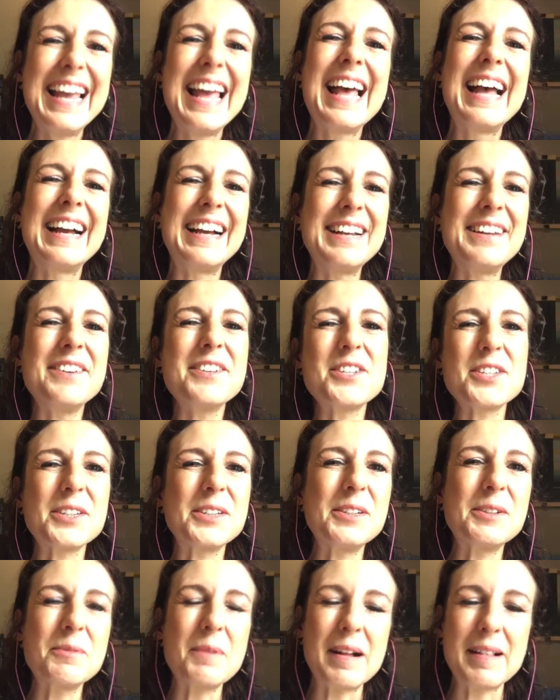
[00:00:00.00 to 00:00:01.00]
Hello,
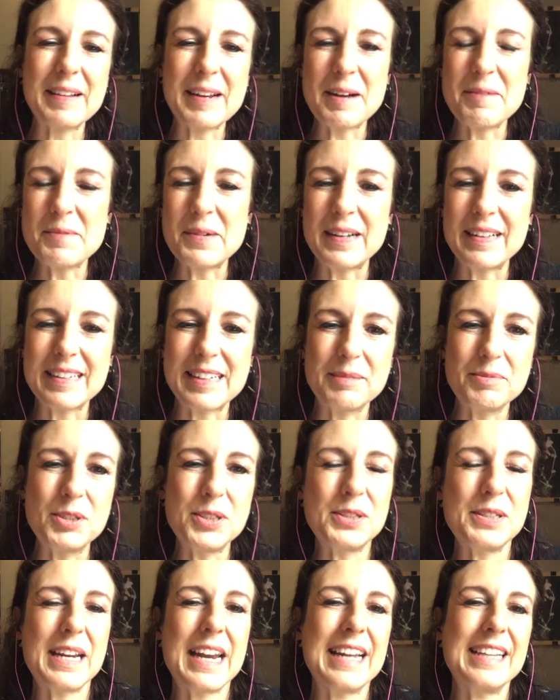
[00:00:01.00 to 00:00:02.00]
Joel. Welcome to
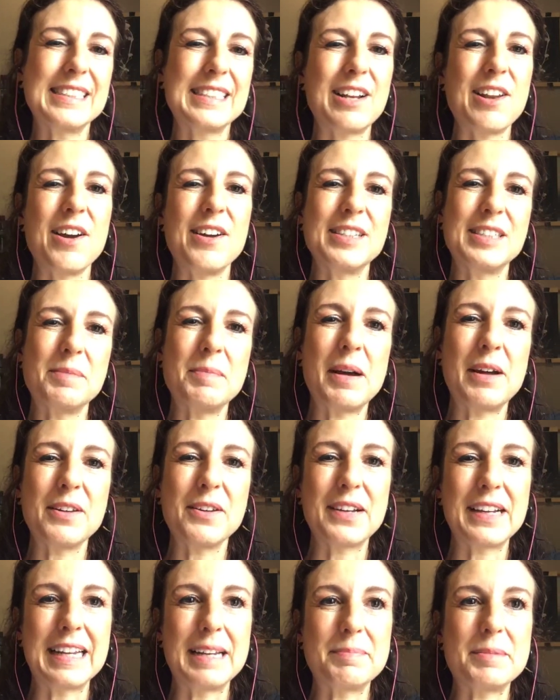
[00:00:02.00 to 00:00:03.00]
today's class about
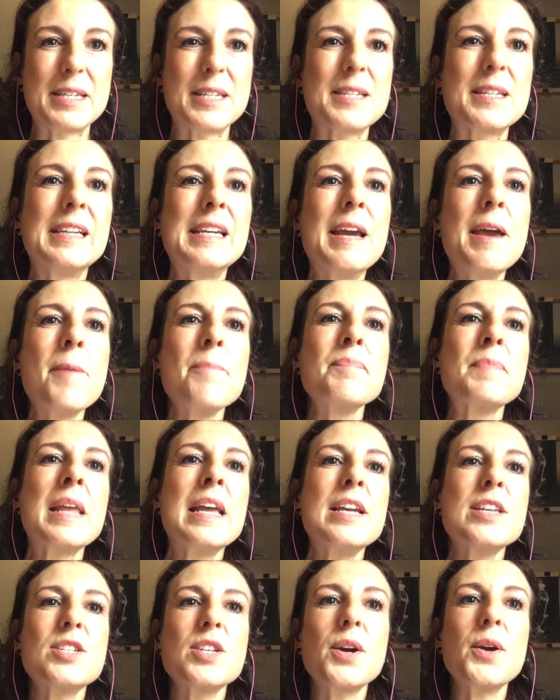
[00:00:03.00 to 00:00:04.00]
eucalyptus.
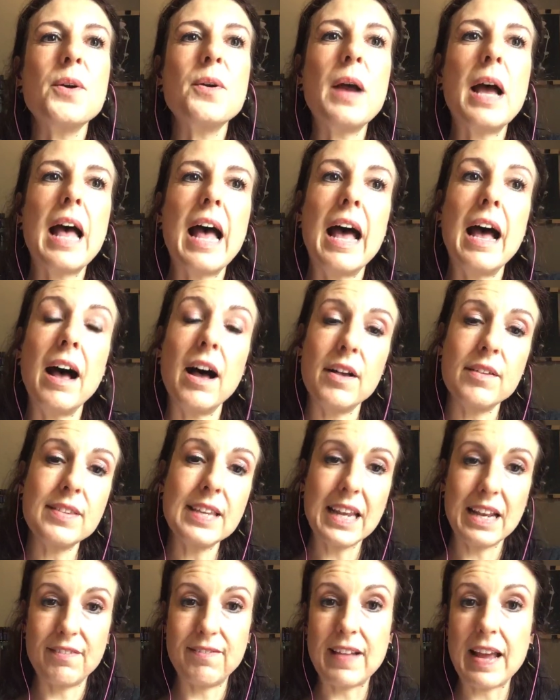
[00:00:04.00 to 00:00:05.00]
So a
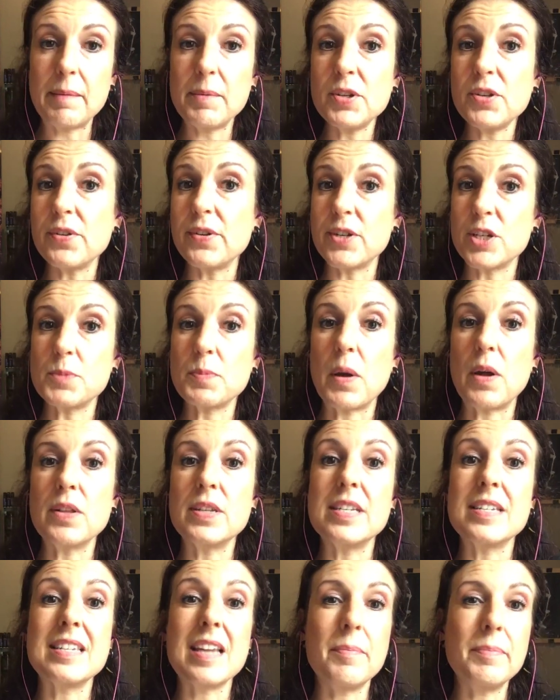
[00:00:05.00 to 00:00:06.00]
healthy inflammatory response
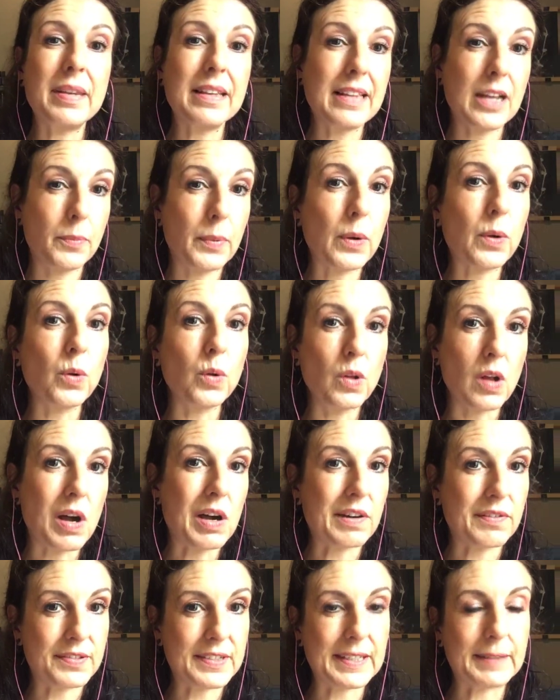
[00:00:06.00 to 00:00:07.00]
is something that we're all
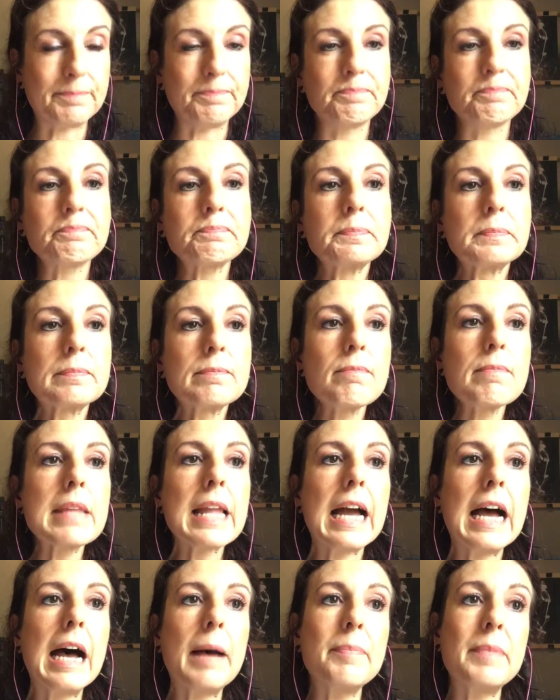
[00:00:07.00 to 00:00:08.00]
after.
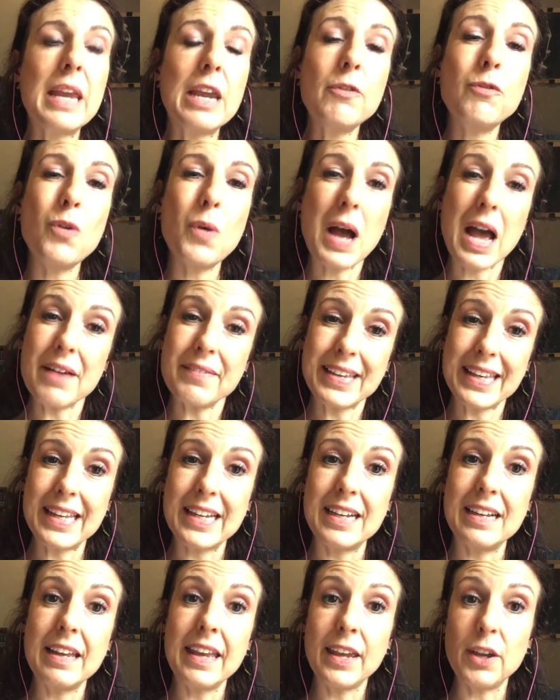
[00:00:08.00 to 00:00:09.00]
Therefore, having
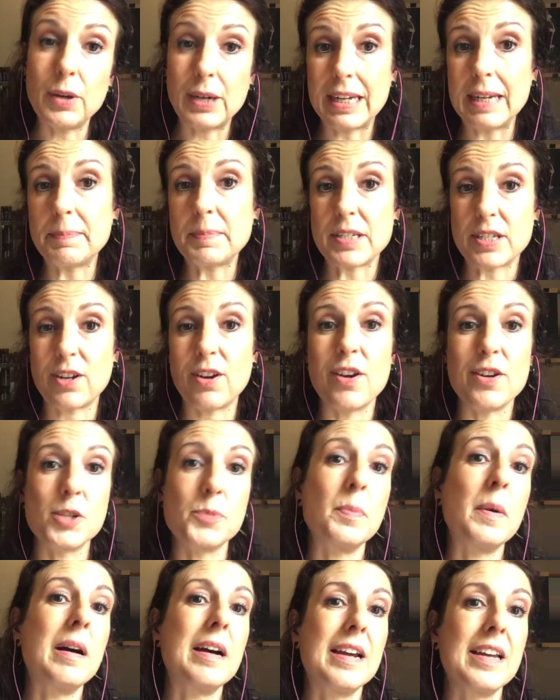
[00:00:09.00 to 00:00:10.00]
eucalyptus close
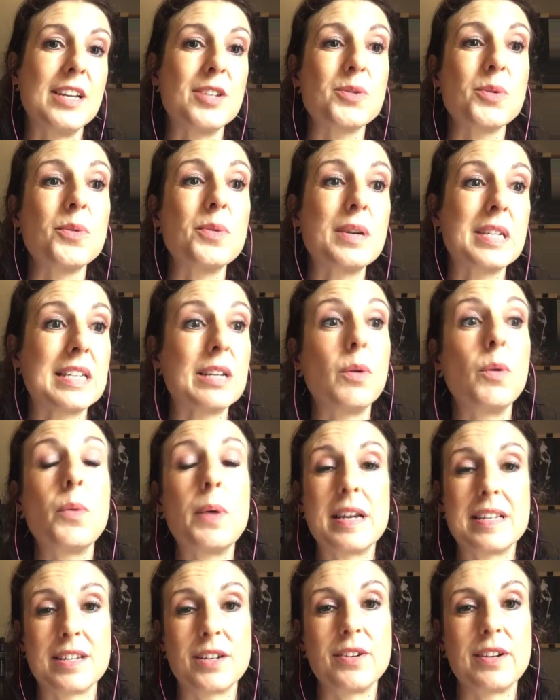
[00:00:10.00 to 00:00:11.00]
by is
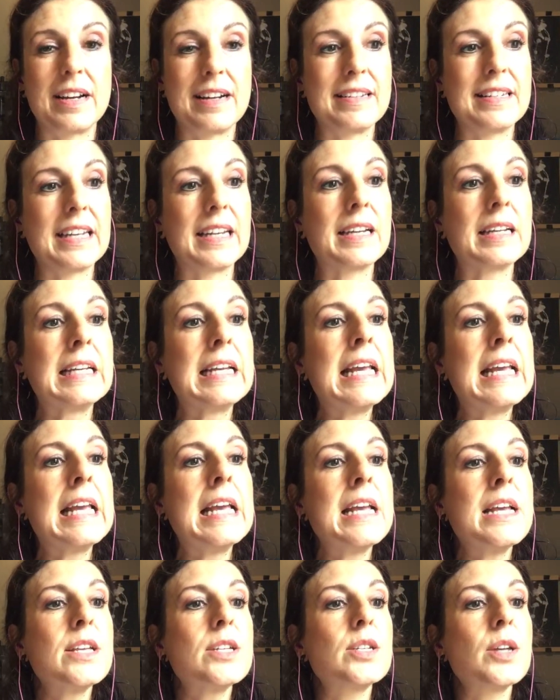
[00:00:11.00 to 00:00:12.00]
always a good idea.
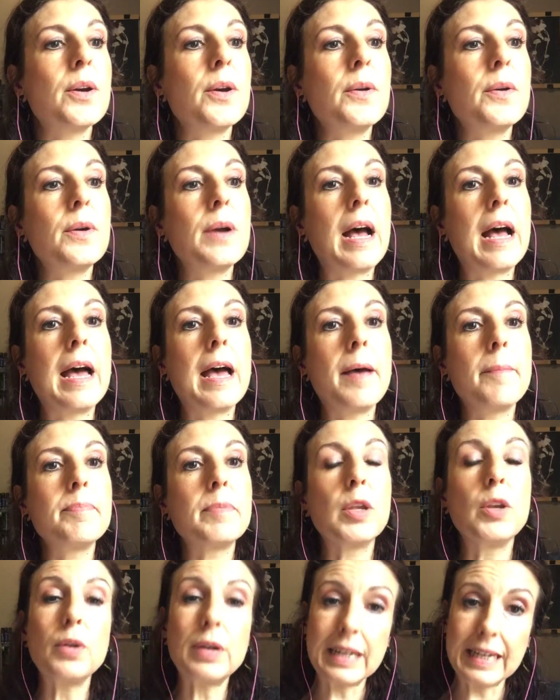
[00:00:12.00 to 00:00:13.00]
So
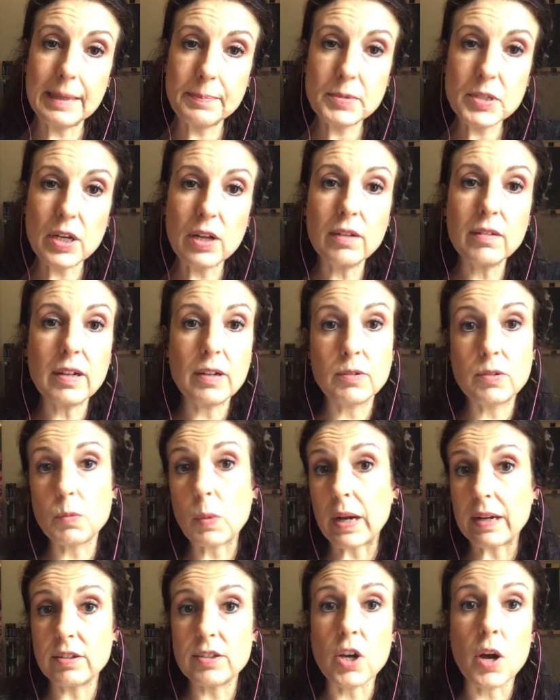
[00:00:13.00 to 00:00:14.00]
eucalyptol,
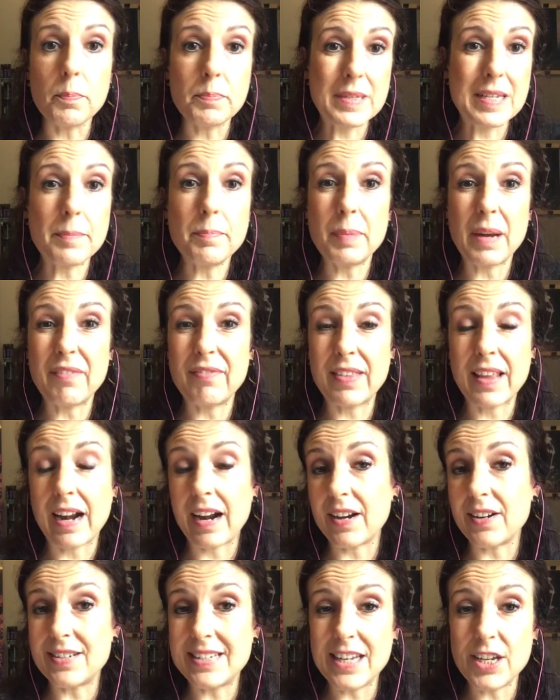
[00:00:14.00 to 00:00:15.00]
one top tip that I
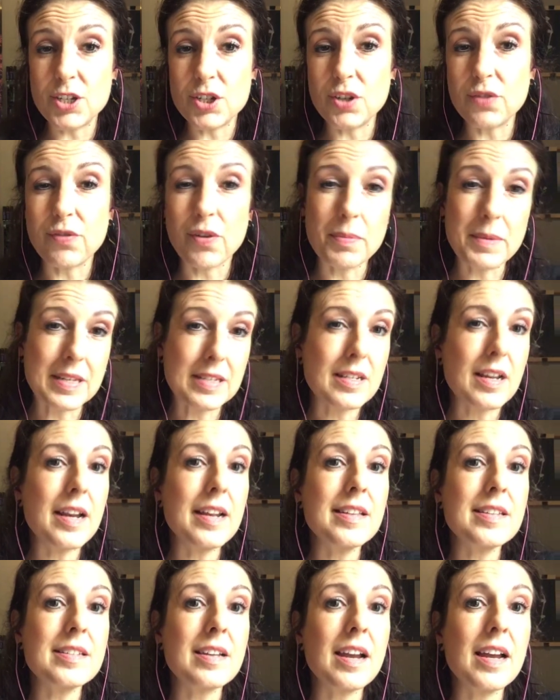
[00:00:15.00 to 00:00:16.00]
could teach you from the
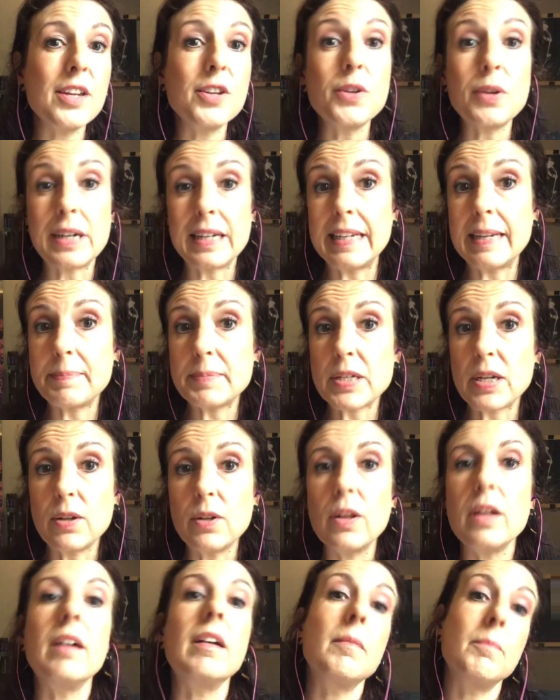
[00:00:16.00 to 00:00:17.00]
science side, eucalyptol
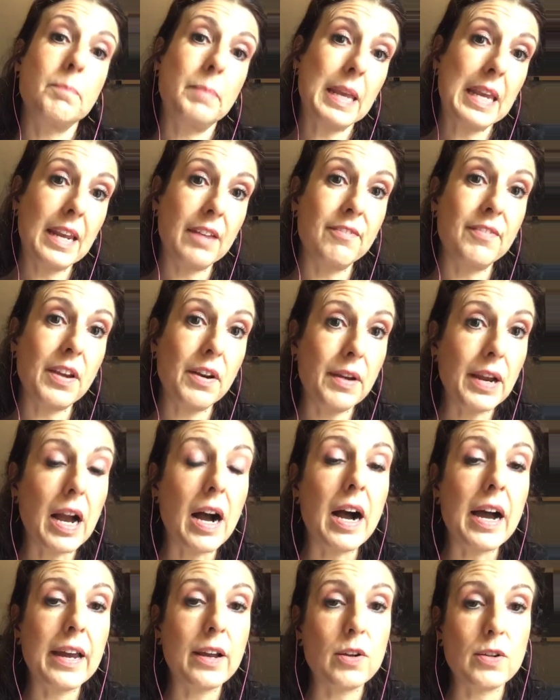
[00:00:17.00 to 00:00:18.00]
being very
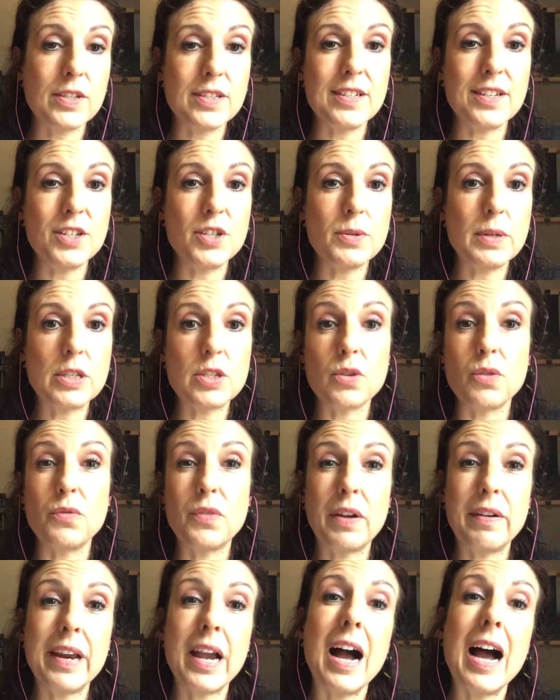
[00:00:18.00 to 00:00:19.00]
high constituents or
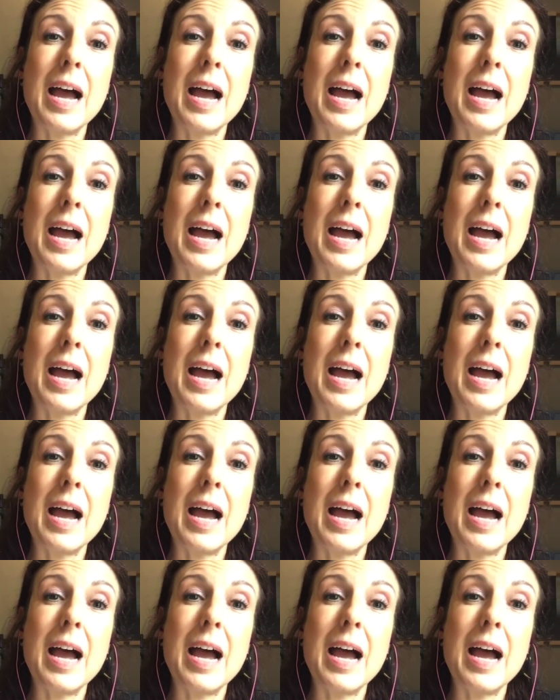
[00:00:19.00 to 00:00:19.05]
very high